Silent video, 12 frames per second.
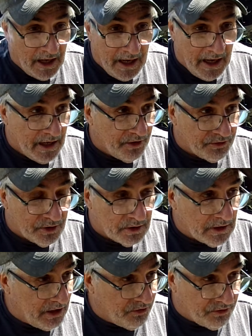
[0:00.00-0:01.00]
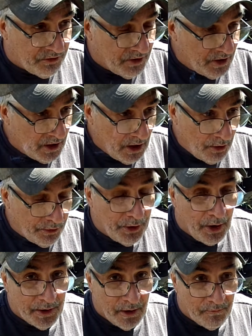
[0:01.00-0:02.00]
and it's the least
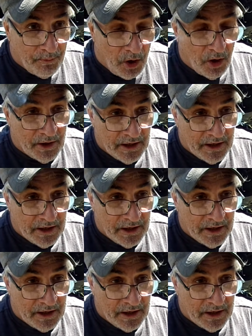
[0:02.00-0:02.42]
thought of part,